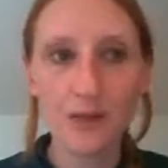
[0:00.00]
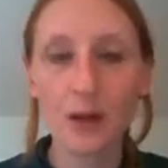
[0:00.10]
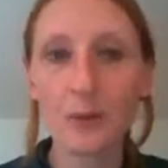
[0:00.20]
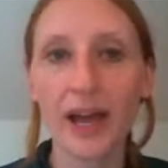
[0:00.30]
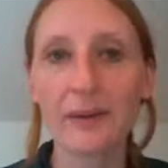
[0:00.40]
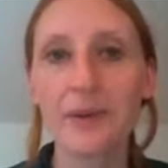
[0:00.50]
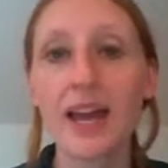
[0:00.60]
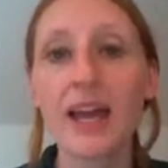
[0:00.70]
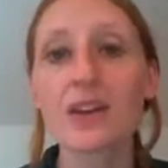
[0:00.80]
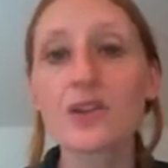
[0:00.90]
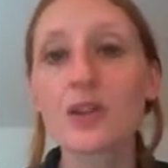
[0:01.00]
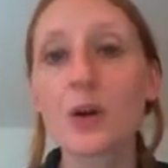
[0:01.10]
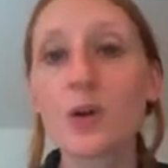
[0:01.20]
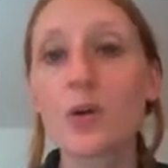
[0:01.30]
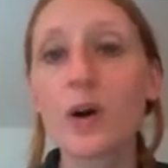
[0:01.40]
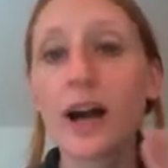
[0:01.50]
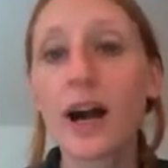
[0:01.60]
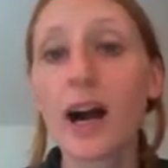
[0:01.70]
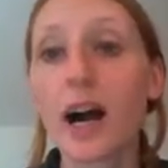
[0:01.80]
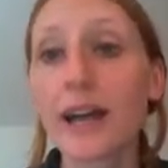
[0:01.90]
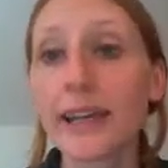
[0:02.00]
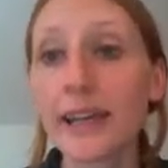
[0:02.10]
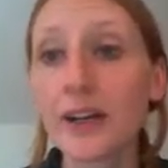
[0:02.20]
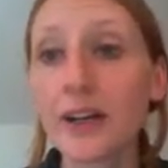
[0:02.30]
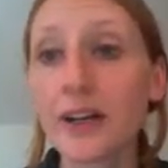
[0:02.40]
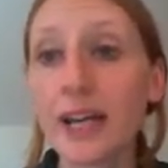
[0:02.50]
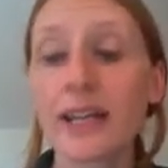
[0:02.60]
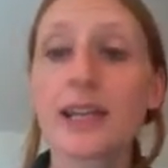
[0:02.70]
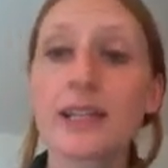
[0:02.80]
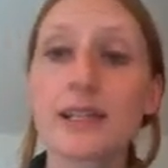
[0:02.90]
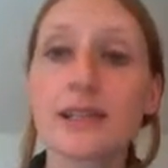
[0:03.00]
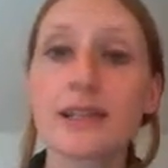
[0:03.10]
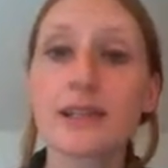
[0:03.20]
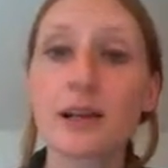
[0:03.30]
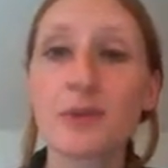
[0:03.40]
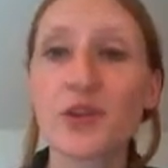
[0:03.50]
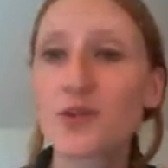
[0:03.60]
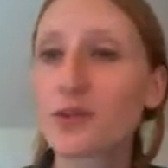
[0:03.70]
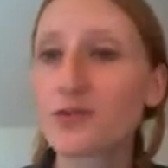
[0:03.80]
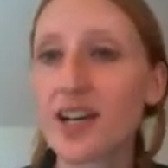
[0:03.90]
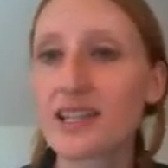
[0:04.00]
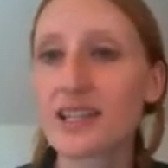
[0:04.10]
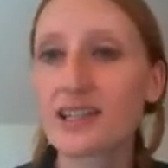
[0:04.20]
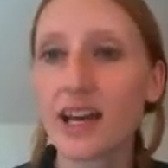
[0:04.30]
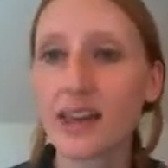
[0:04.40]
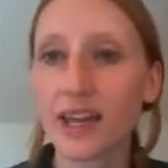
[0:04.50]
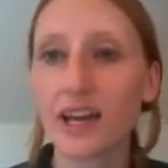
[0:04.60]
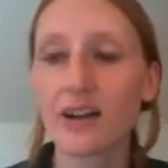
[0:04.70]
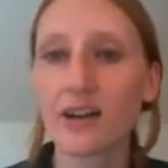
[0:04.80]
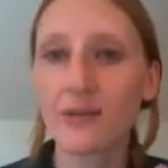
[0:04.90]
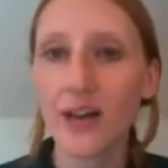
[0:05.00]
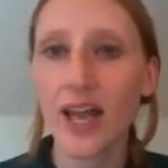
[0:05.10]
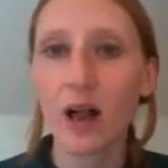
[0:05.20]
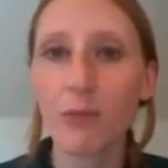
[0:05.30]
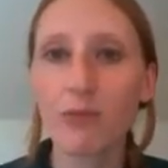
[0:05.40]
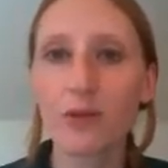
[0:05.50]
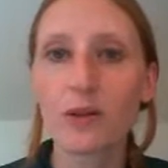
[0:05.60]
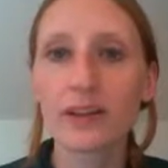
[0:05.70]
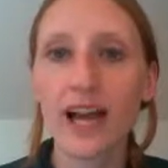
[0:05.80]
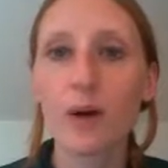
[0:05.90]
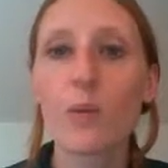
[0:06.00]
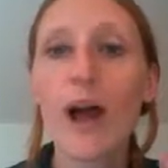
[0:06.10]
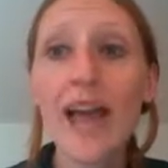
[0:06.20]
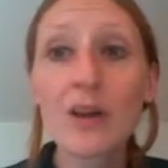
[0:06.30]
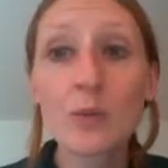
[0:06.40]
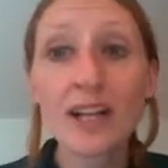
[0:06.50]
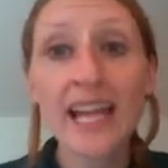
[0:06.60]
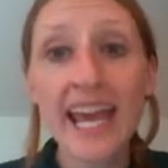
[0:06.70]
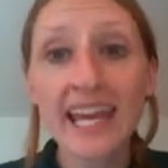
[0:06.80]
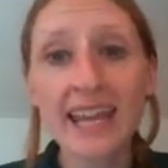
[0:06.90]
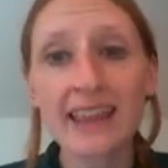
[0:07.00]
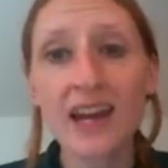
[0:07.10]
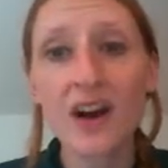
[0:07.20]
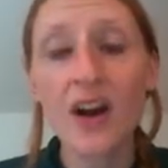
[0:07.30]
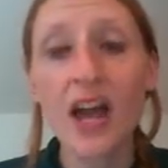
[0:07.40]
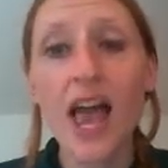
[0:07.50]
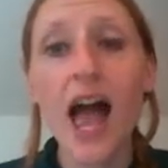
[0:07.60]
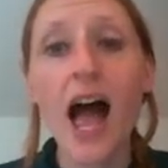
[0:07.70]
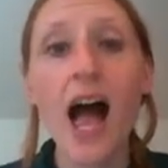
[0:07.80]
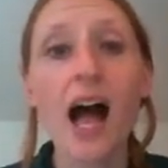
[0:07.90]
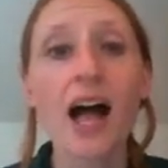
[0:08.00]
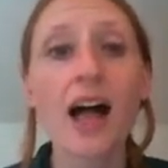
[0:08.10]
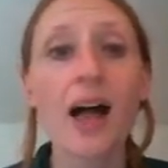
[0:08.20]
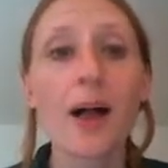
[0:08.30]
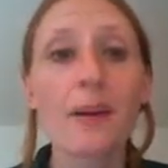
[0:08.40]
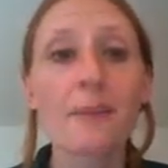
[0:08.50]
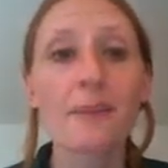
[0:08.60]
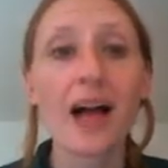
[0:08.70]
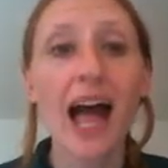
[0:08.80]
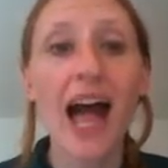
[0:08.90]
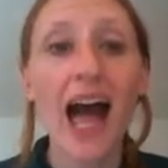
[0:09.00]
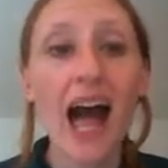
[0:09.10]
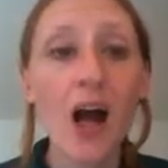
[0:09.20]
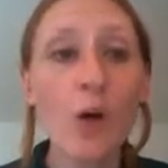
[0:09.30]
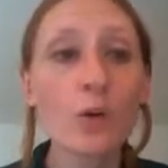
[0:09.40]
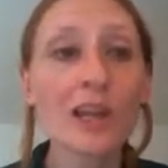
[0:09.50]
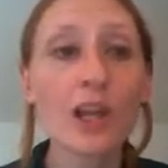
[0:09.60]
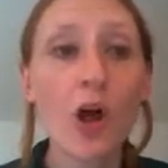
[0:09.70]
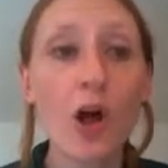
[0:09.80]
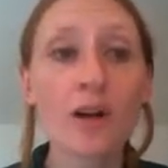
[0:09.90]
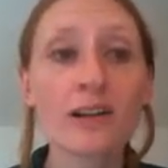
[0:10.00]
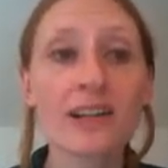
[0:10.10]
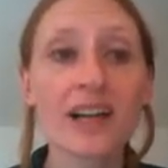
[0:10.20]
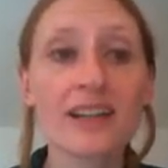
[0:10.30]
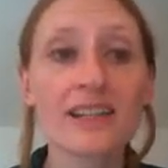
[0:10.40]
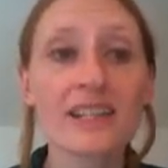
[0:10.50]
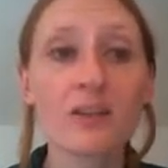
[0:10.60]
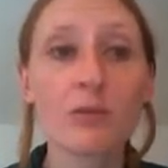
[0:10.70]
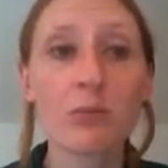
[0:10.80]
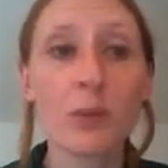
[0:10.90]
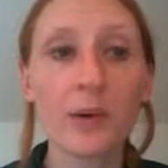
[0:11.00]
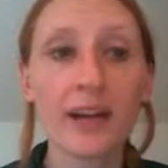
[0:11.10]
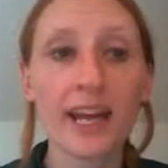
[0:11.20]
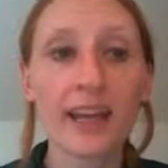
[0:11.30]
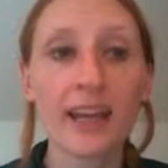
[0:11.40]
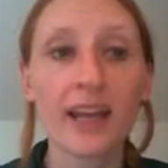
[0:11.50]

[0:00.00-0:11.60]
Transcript: Okay, so here is some useful phrases I think are very helpful. When will I get there? How long until boarding?